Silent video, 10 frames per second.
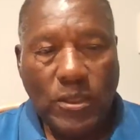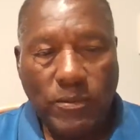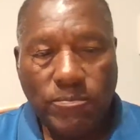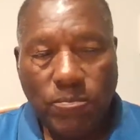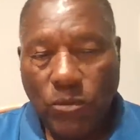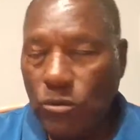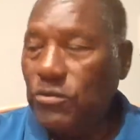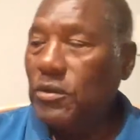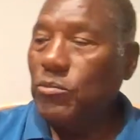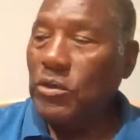You
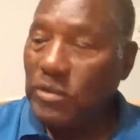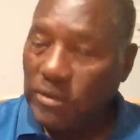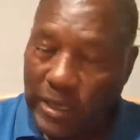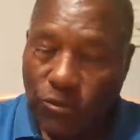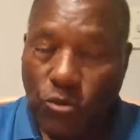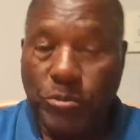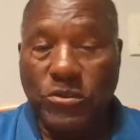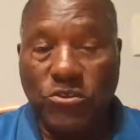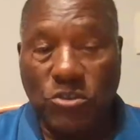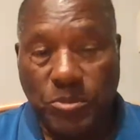did more than that. You
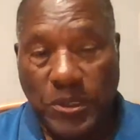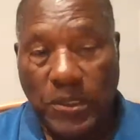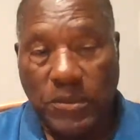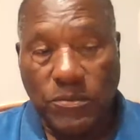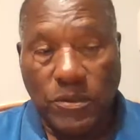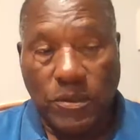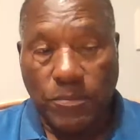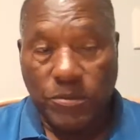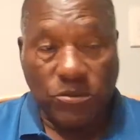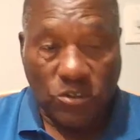participated in
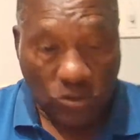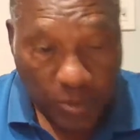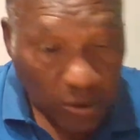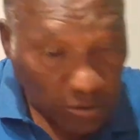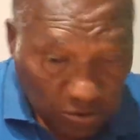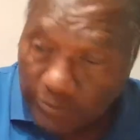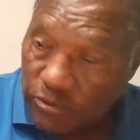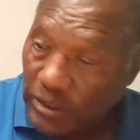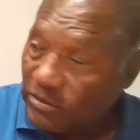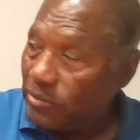the civil
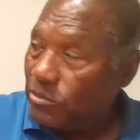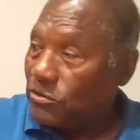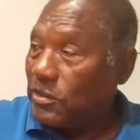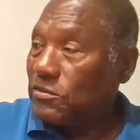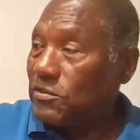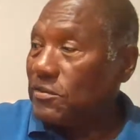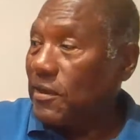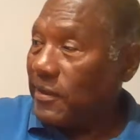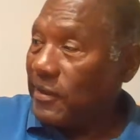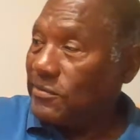rights demonstration in
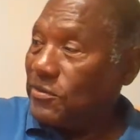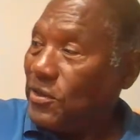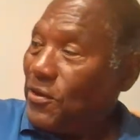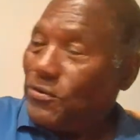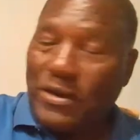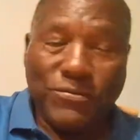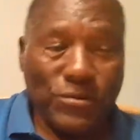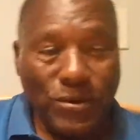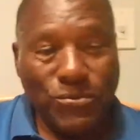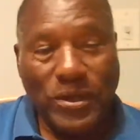Tallahassee. You have your
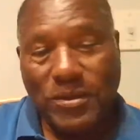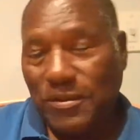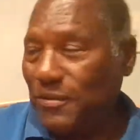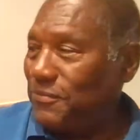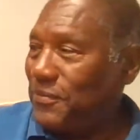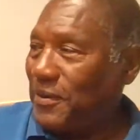own record of